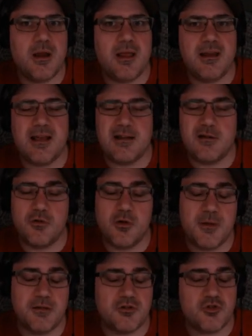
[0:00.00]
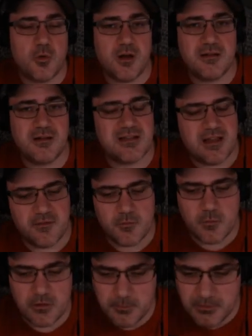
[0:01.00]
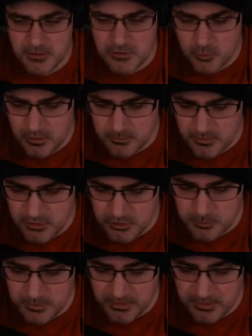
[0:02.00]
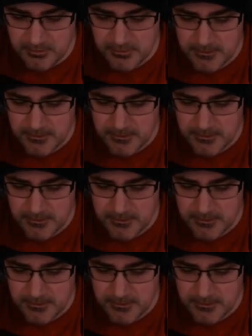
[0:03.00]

and I don't know about SWAT because I haven't really played SWAT much, but